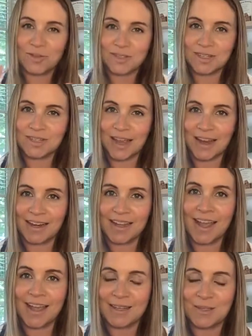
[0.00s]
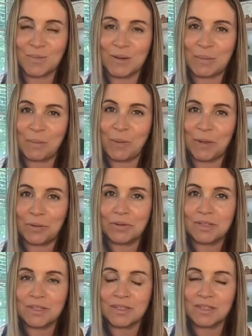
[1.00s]
society has been
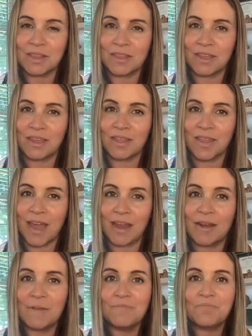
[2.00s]
built to think that